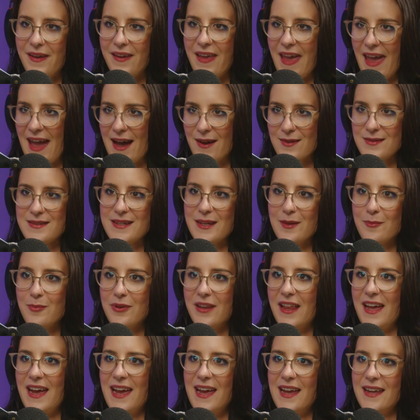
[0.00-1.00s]
big housing
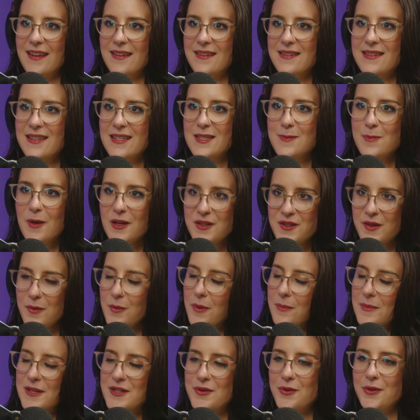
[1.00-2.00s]
plans, especially
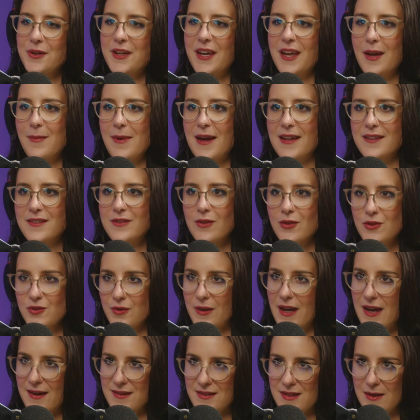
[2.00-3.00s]
when we're talking about
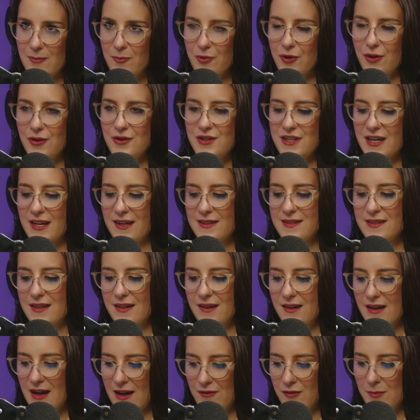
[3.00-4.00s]
social housing projects that
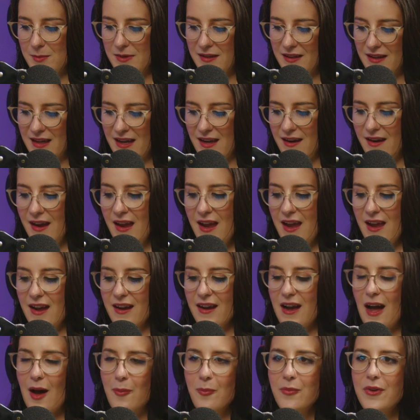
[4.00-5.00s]
are government led,
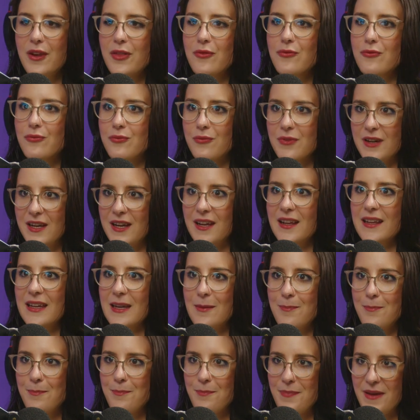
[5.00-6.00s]
come with
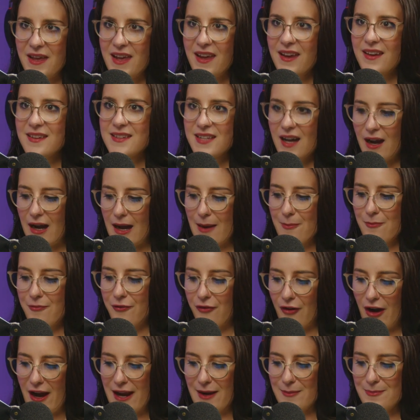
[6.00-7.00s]
really big
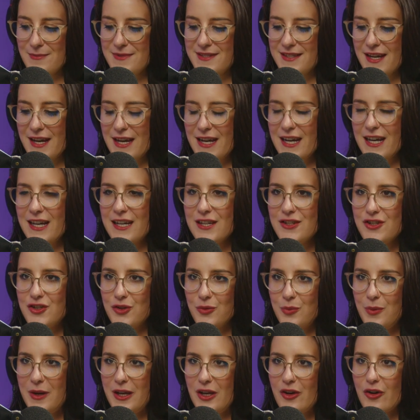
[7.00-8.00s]
timeframes.
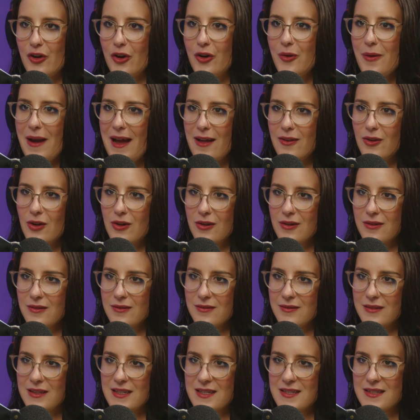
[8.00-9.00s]
Do we know how
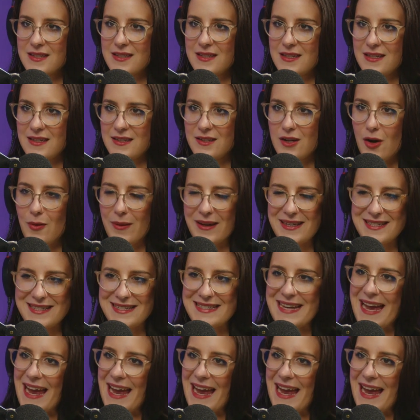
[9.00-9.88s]
long this is going to